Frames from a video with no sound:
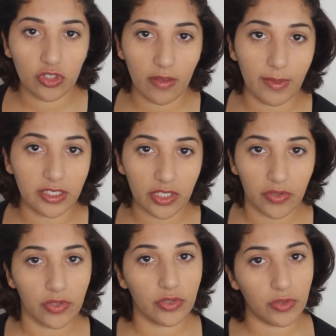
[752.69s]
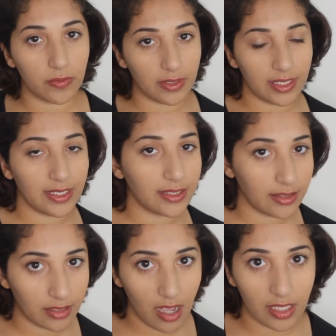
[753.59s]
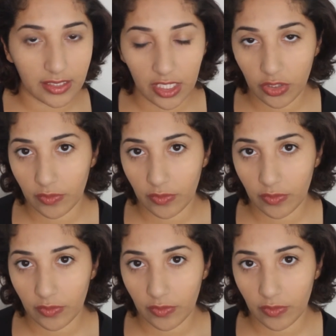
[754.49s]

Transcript: to the material you release and the content